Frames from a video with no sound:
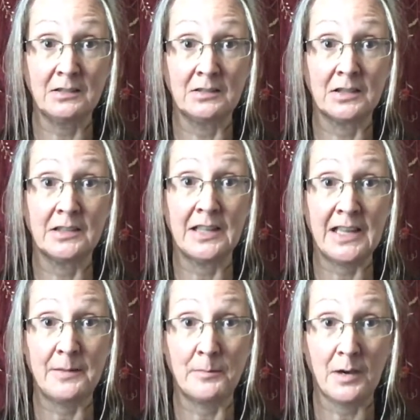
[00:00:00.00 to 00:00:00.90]
look
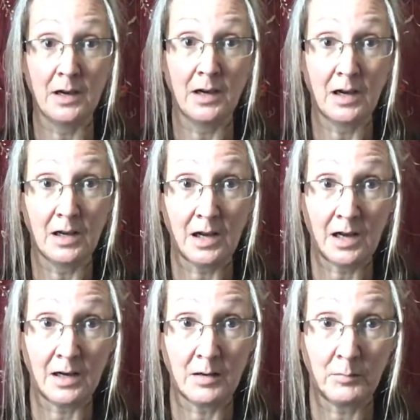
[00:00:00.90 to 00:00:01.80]
him
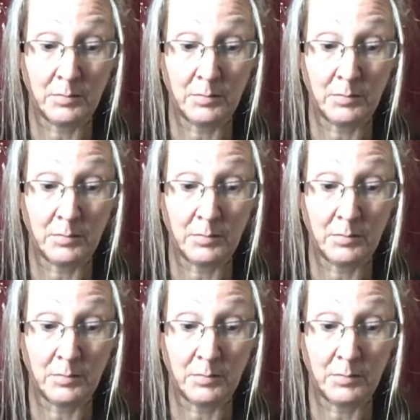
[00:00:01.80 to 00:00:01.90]
up.